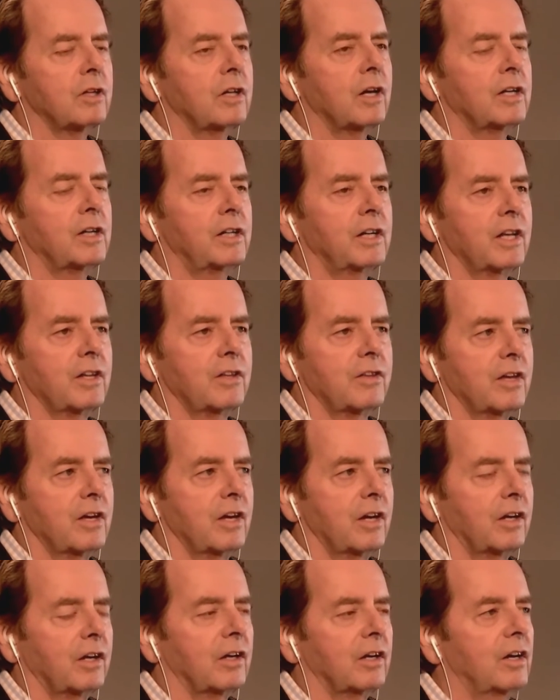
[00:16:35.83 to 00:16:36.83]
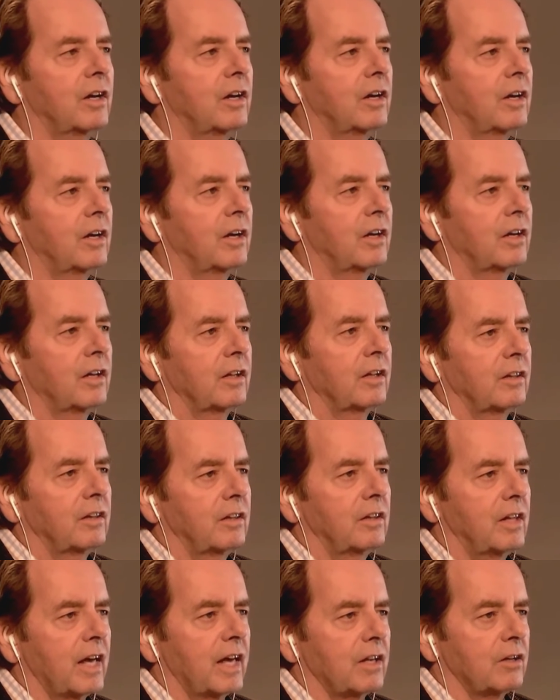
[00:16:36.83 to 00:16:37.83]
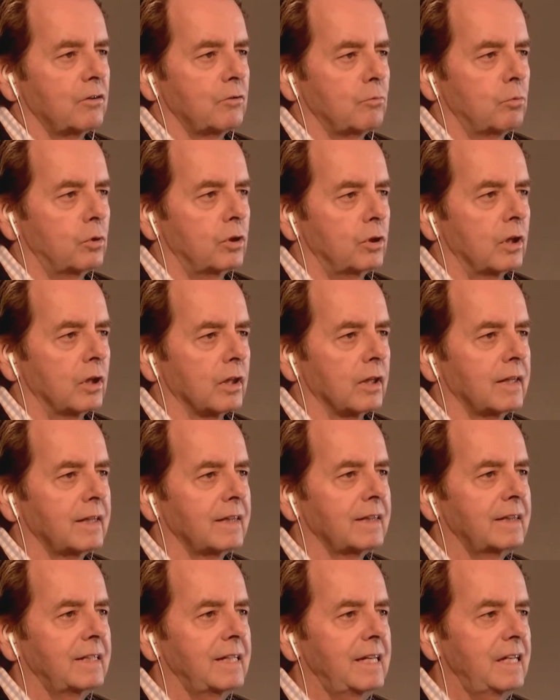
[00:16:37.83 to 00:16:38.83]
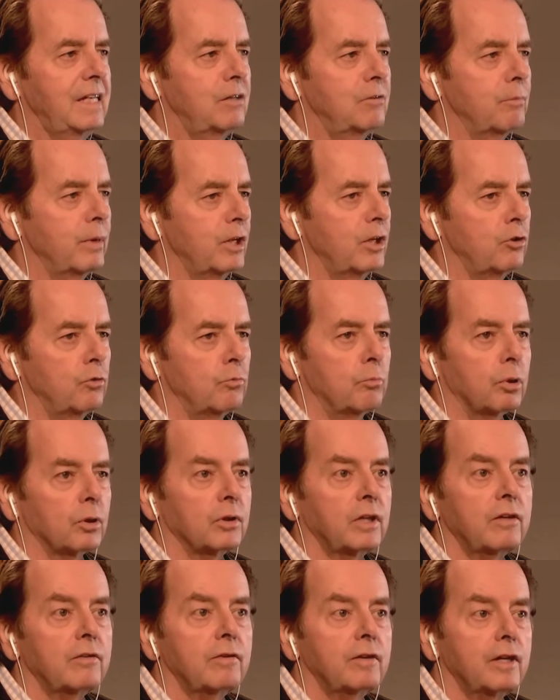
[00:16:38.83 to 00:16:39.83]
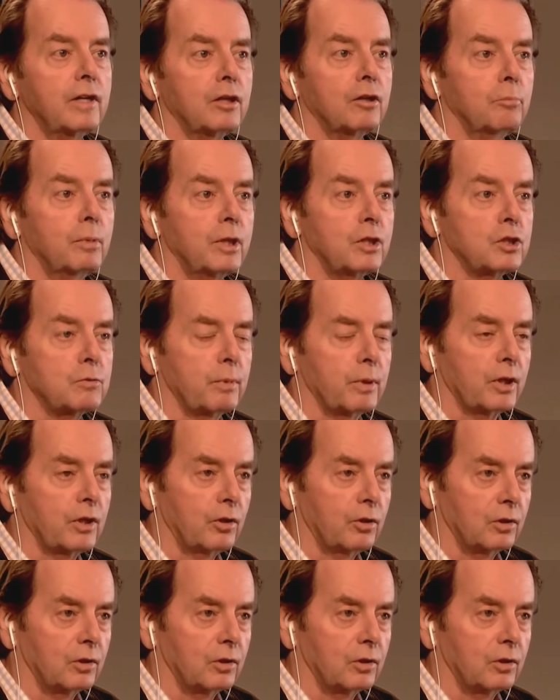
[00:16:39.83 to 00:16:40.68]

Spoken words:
anything that would lead me to believe he could be Spicoli.